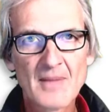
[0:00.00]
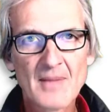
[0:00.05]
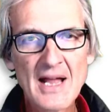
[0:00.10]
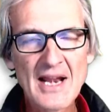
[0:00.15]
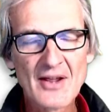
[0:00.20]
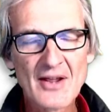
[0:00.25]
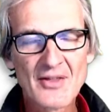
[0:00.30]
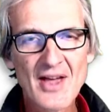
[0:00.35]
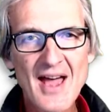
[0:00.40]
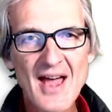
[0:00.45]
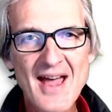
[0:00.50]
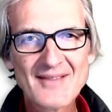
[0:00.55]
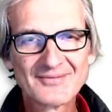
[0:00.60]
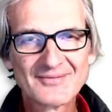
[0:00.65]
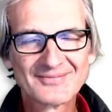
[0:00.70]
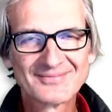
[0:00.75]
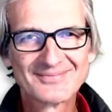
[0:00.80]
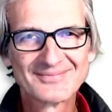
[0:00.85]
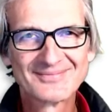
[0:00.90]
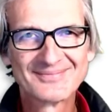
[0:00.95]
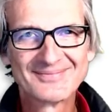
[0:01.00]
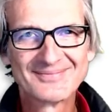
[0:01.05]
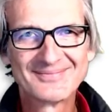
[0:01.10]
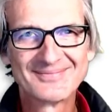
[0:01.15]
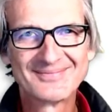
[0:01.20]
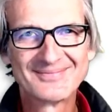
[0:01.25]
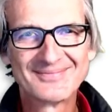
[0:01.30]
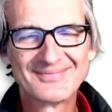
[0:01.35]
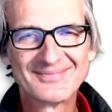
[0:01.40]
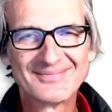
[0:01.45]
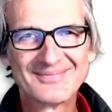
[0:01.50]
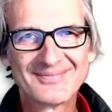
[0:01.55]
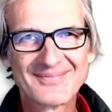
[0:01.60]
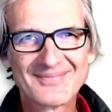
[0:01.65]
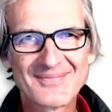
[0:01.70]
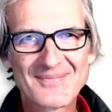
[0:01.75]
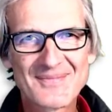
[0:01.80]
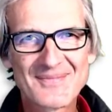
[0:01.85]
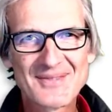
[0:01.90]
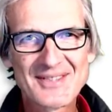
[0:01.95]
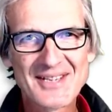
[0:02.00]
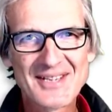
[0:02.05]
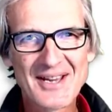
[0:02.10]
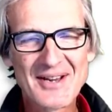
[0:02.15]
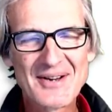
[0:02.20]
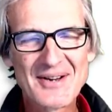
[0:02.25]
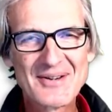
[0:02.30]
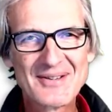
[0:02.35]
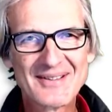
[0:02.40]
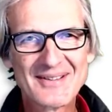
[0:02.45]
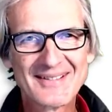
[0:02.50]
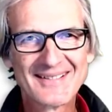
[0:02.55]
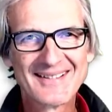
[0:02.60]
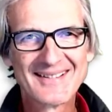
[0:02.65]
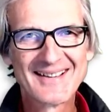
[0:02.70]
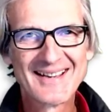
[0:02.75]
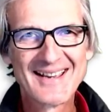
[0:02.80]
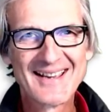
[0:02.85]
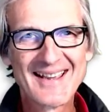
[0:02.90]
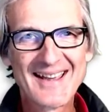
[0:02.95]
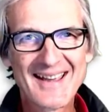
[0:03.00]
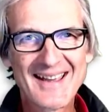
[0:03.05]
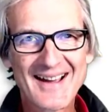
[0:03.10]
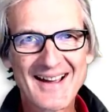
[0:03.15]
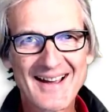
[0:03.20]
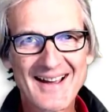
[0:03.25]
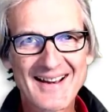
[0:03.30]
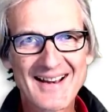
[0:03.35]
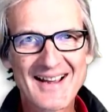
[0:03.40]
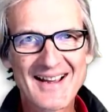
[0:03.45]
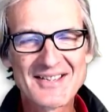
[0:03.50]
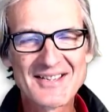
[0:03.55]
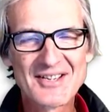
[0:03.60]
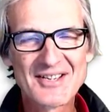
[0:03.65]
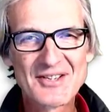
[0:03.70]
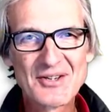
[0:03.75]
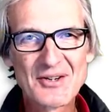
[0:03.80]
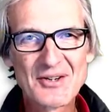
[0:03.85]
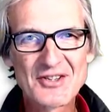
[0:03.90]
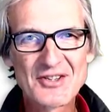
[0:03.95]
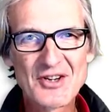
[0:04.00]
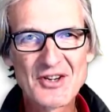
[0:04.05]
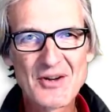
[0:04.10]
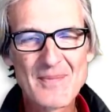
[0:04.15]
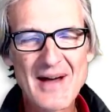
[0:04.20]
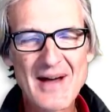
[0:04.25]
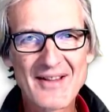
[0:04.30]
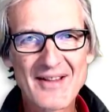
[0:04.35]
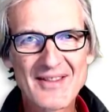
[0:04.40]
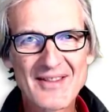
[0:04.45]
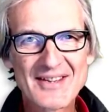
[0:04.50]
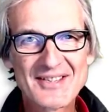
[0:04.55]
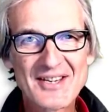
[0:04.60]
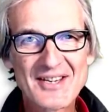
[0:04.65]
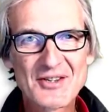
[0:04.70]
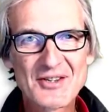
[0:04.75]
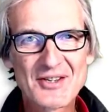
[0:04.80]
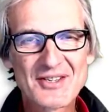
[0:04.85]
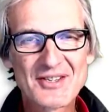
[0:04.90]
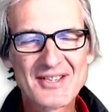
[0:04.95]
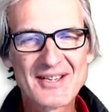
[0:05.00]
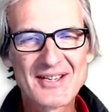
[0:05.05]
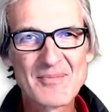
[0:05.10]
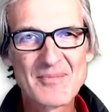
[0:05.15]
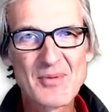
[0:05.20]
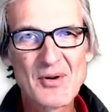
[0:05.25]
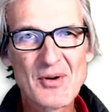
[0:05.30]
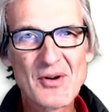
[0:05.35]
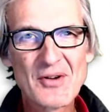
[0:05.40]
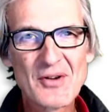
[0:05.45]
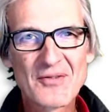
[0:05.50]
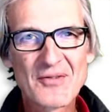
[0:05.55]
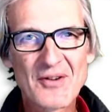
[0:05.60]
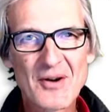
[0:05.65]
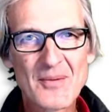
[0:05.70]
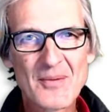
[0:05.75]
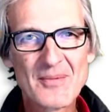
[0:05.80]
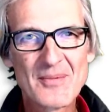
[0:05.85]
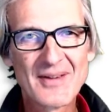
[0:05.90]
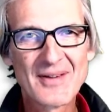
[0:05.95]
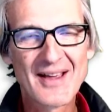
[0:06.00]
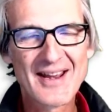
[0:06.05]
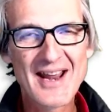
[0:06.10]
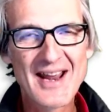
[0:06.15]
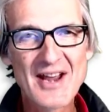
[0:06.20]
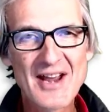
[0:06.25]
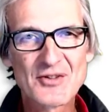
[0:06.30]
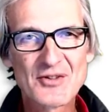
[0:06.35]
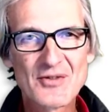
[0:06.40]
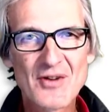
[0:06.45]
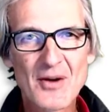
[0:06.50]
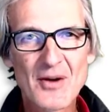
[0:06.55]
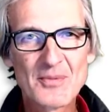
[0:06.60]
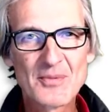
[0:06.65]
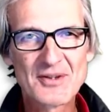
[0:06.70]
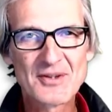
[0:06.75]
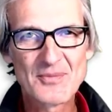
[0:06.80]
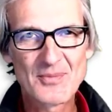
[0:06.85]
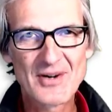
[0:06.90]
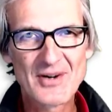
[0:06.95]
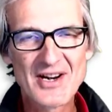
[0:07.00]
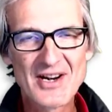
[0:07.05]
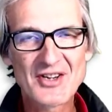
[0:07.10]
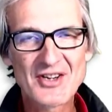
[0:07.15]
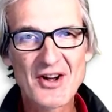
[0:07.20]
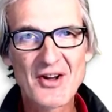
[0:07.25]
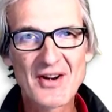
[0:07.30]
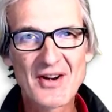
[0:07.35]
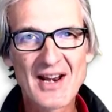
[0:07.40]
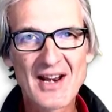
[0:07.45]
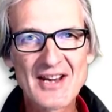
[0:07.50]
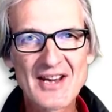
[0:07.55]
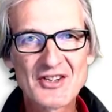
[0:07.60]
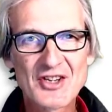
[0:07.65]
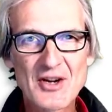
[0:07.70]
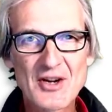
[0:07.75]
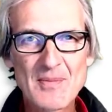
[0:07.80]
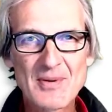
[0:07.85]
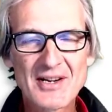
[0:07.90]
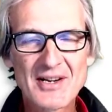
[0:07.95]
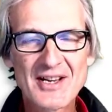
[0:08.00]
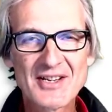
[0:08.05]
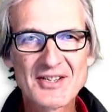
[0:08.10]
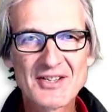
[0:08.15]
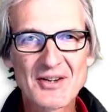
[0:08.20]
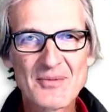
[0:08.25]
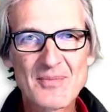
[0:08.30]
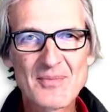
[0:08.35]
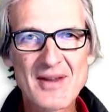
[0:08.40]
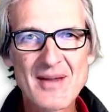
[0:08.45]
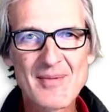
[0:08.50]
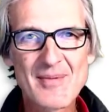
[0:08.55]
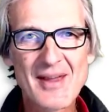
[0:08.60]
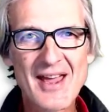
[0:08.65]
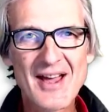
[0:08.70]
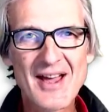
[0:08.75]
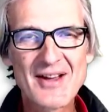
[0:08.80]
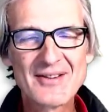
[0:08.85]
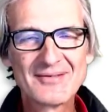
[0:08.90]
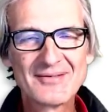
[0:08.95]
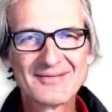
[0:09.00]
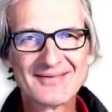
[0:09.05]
Hello there. So I'd like to talk to you about this interesting board from an Andrew Robson Bridge online duplicate on BBO.